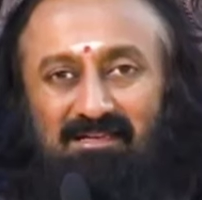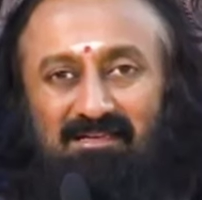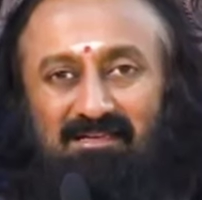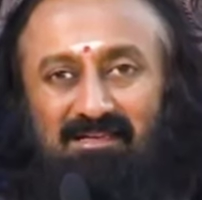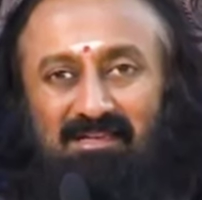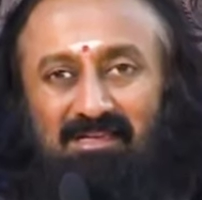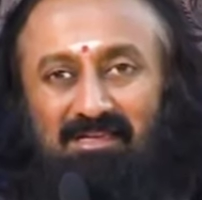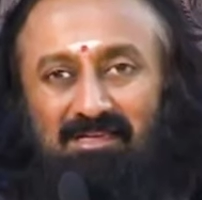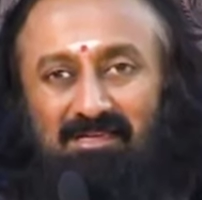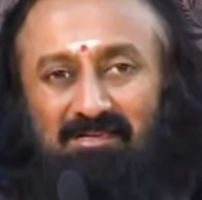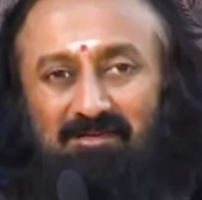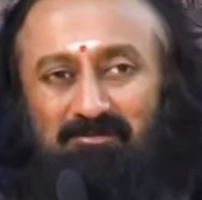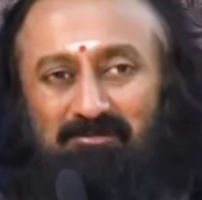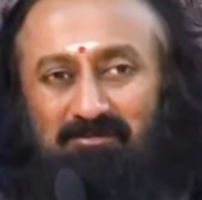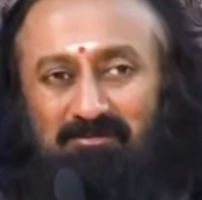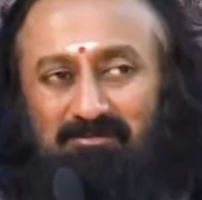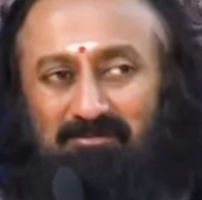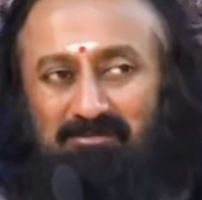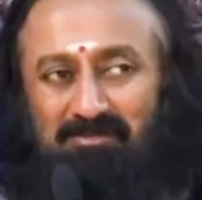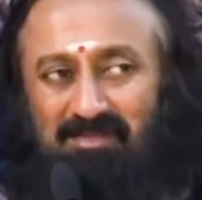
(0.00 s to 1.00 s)

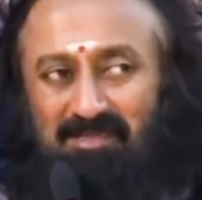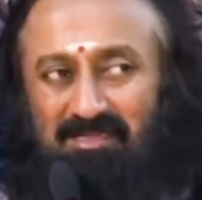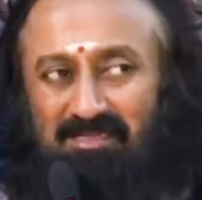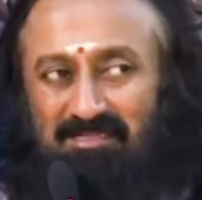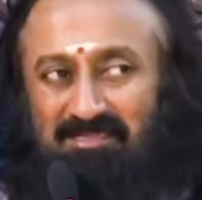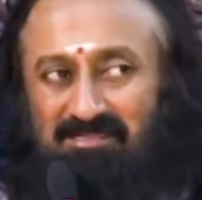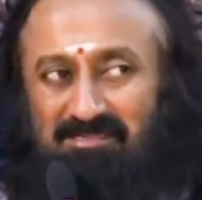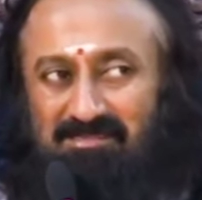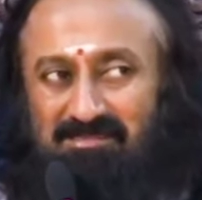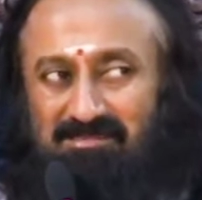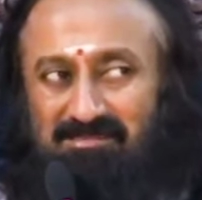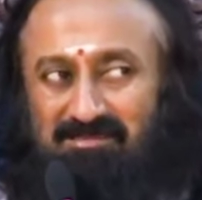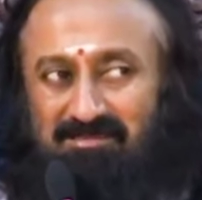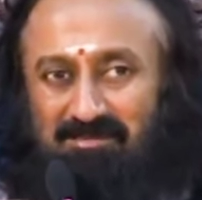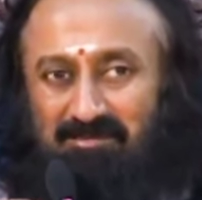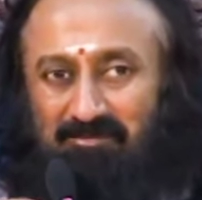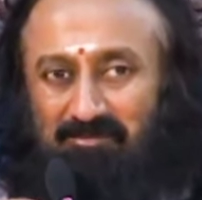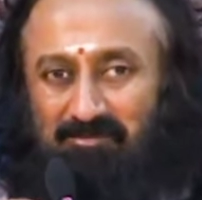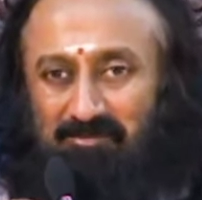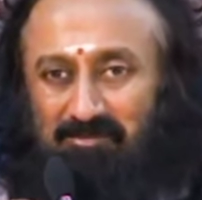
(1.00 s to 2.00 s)
Lingam is
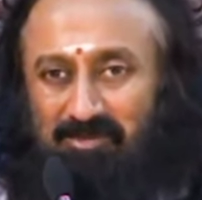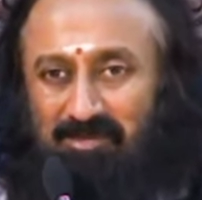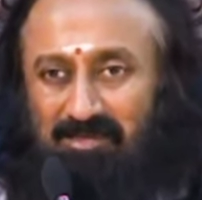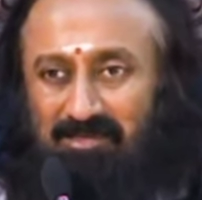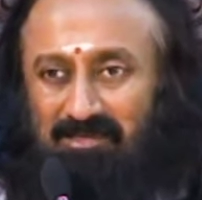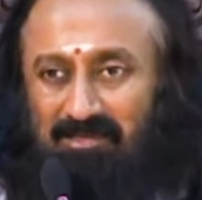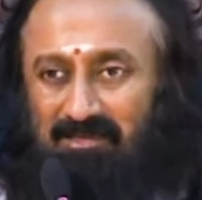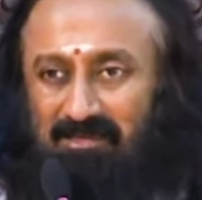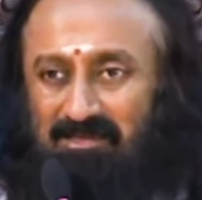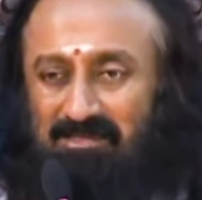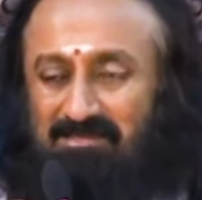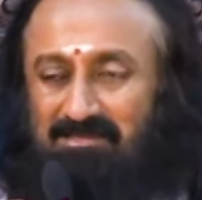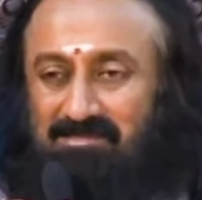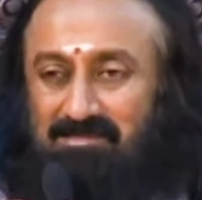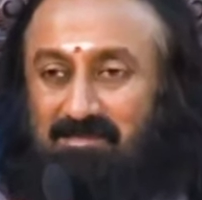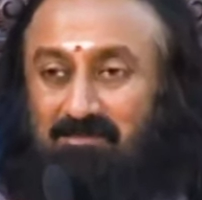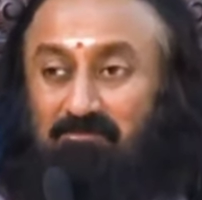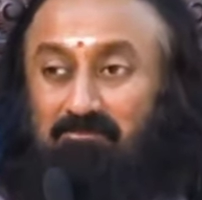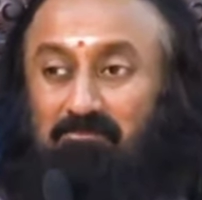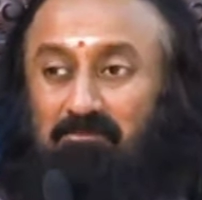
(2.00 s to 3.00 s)
simply a
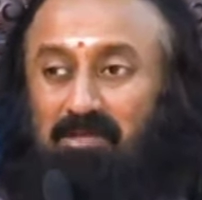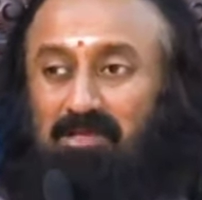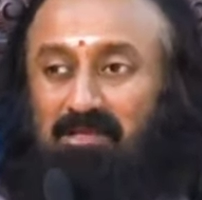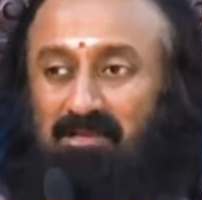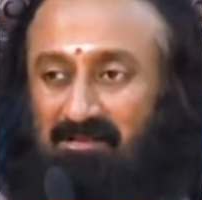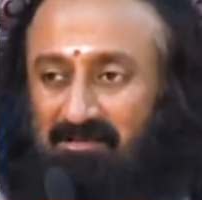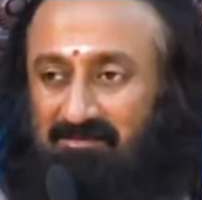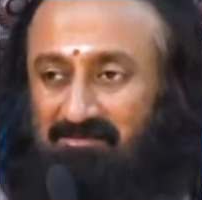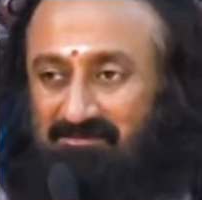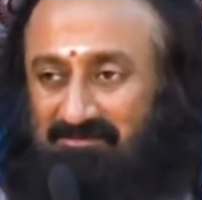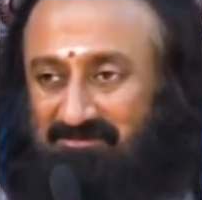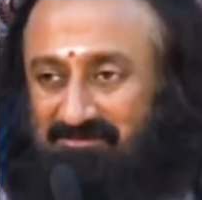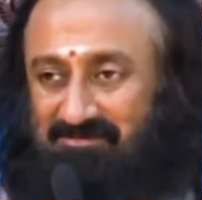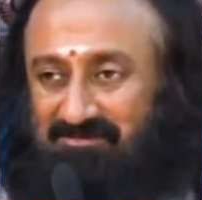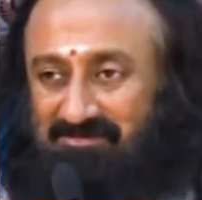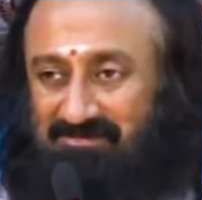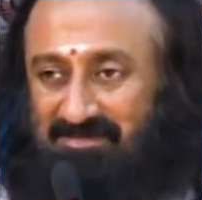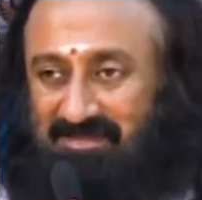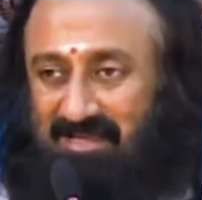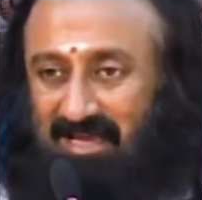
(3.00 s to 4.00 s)
symbol.
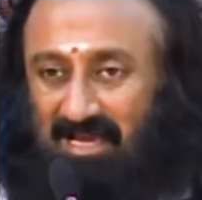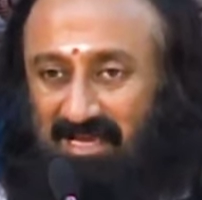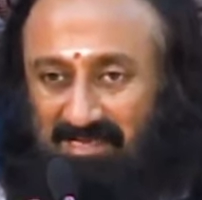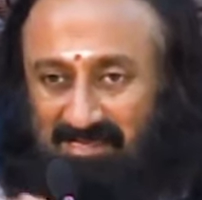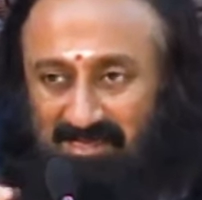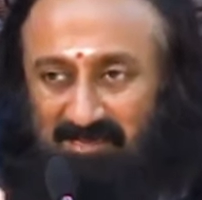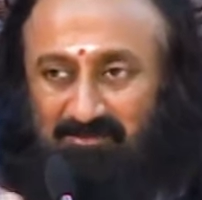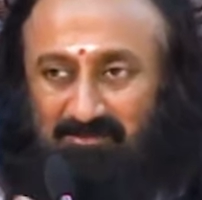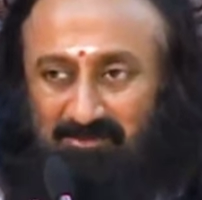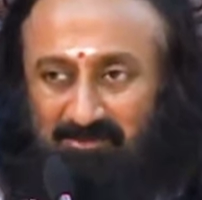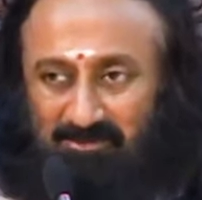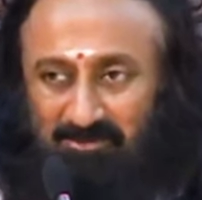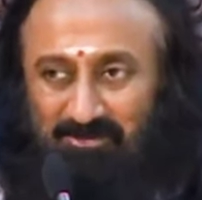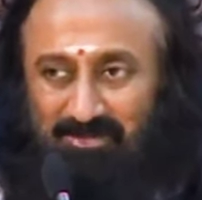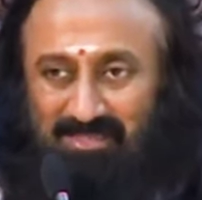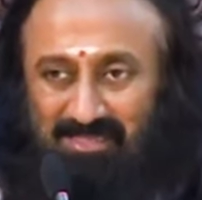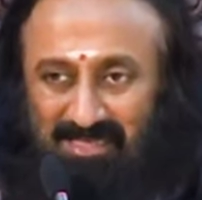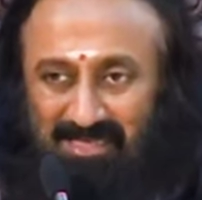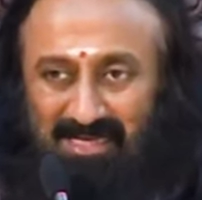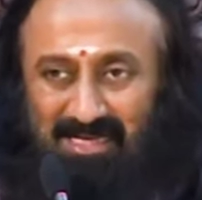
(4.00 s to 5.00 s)
I'll come to
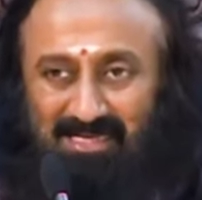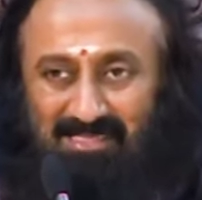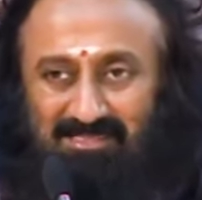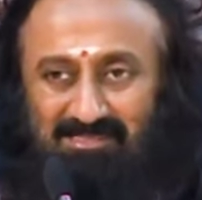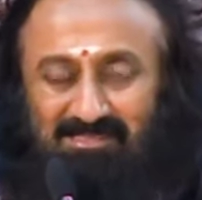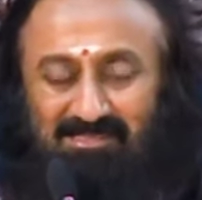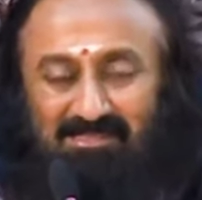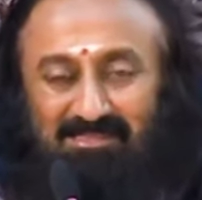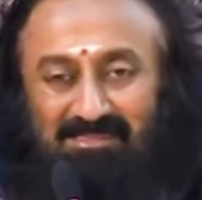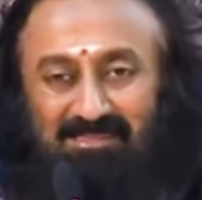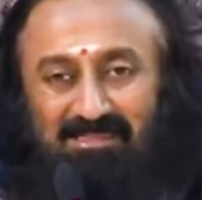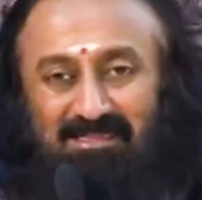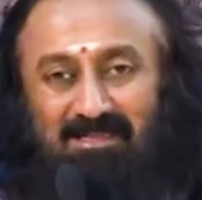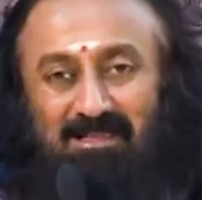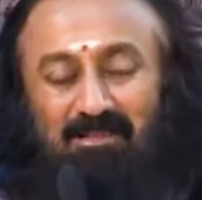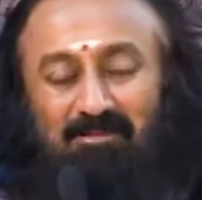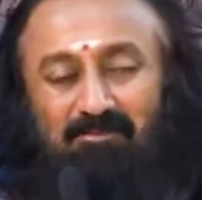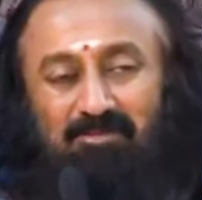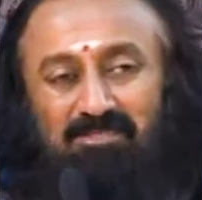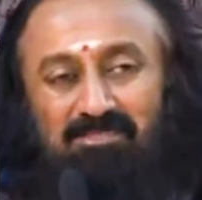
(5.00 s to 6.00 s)
it later.
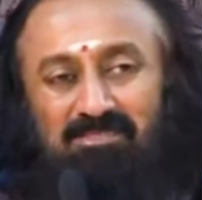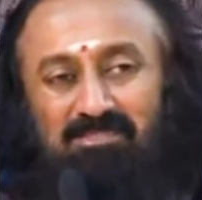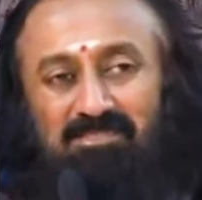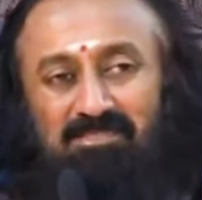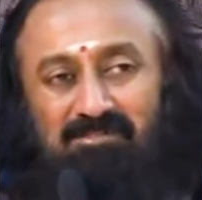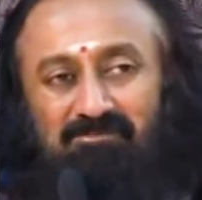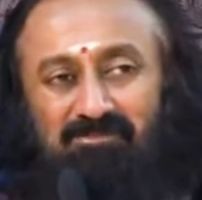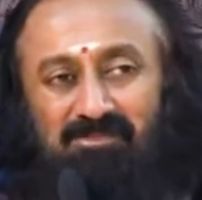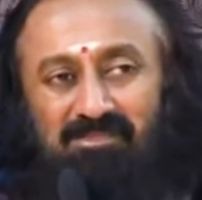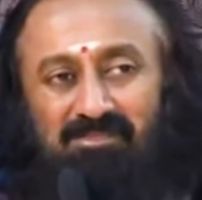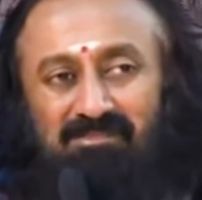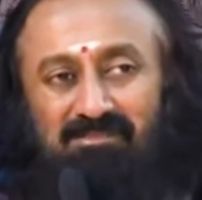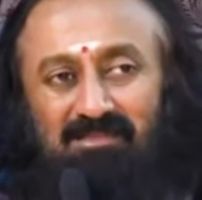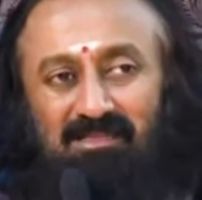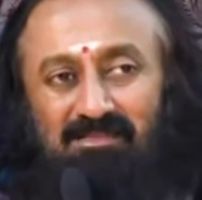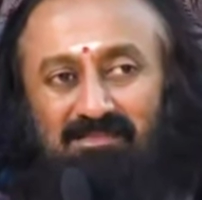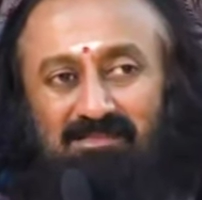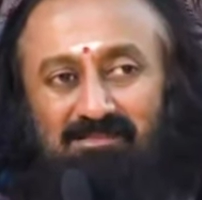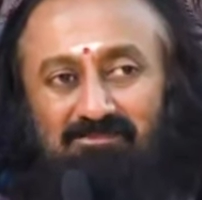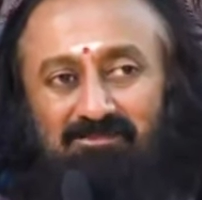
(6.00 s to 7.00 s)
But Shiva
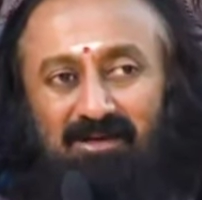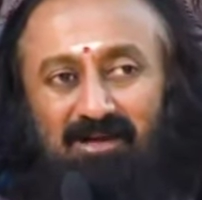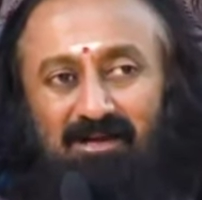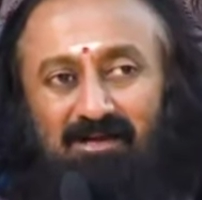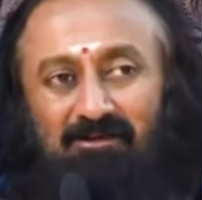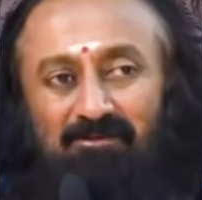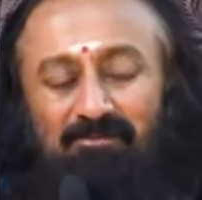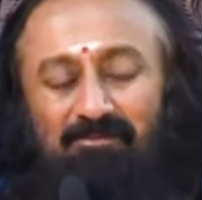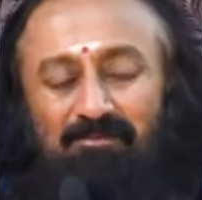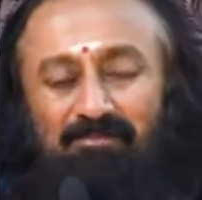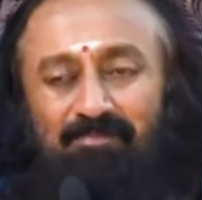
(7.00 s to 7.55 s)
Tattva